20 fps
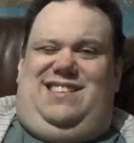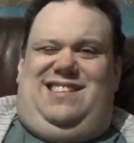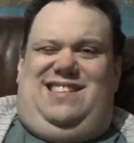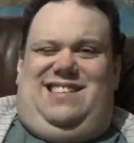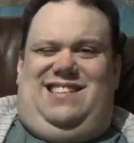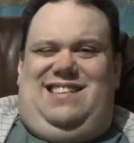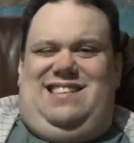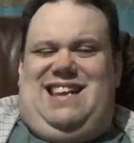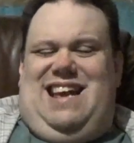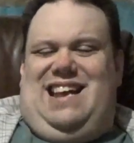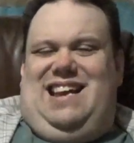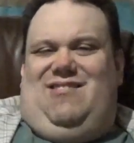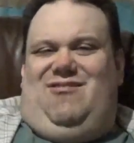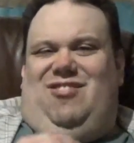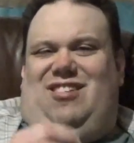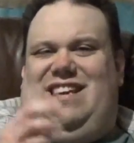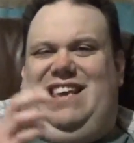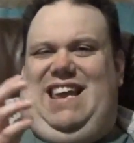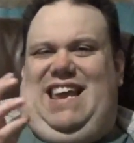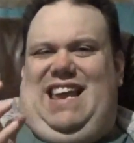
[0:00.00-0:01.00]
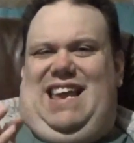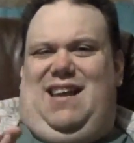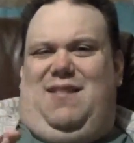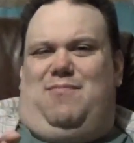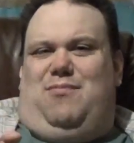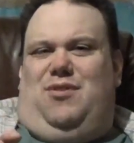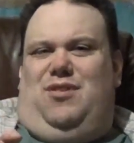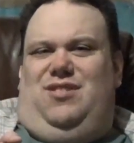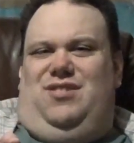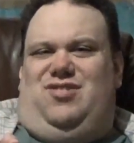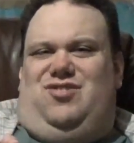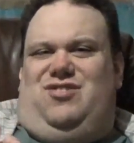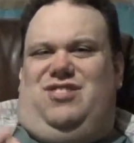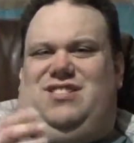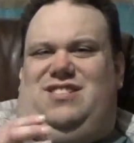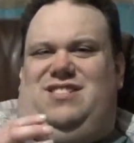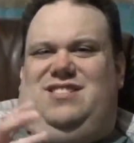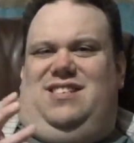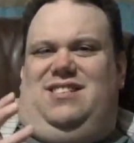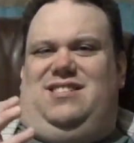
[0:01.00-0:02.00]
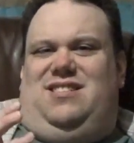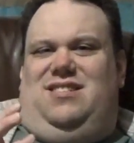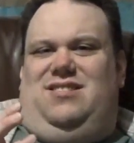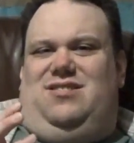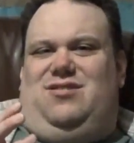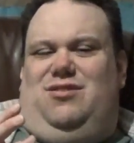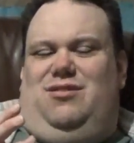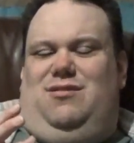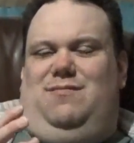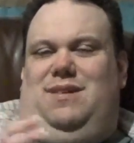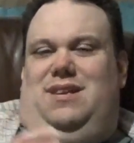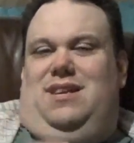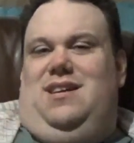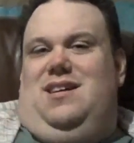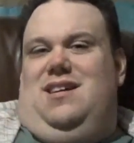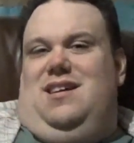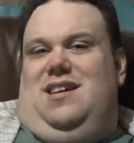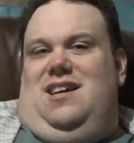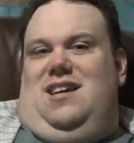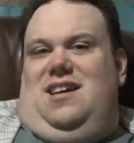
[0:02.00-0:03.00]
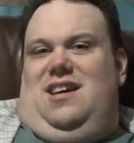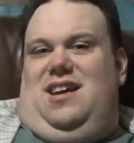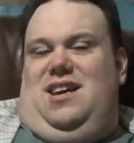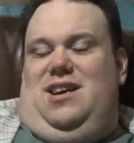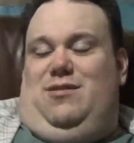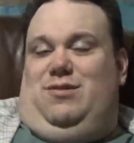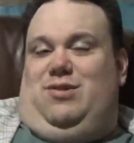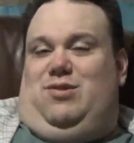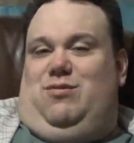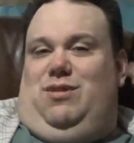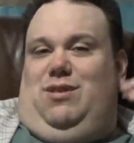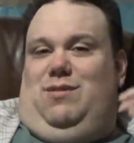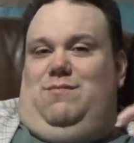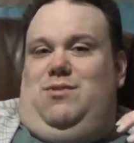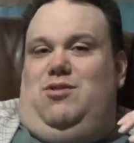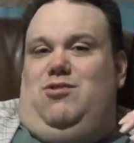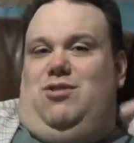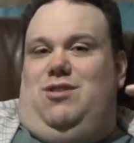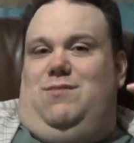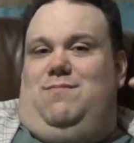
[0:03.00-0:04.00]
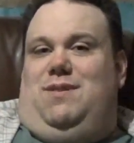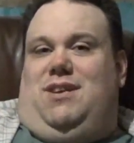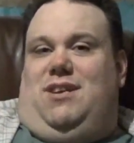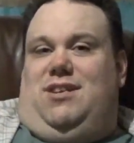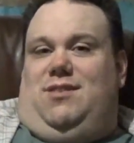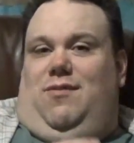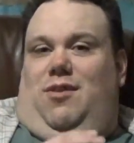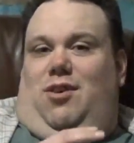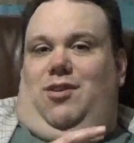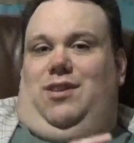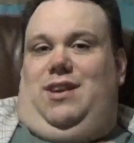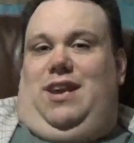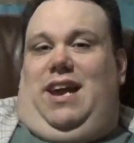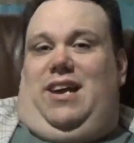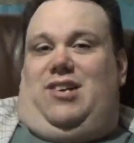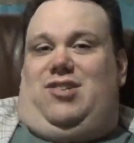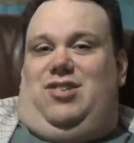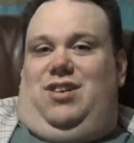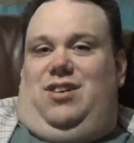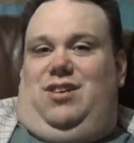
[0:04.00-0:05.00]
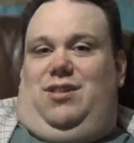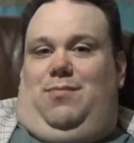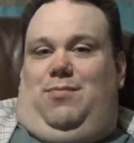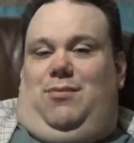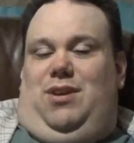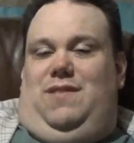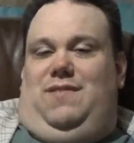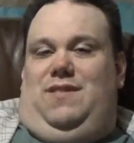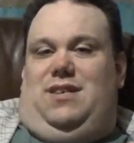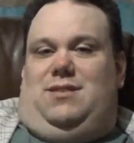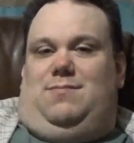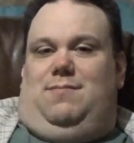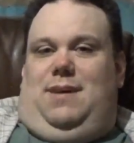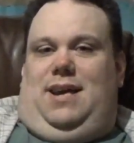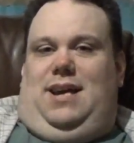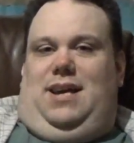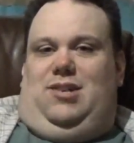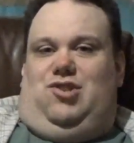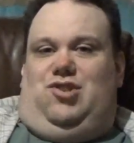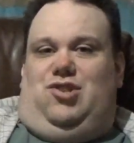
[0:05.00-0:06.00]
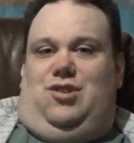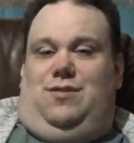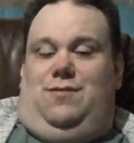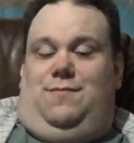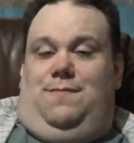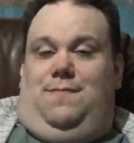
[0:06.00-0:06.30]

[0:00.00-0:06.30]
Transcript: not really hampered in the strictest sense of the term, but it was really muted because of all the action in the previous match.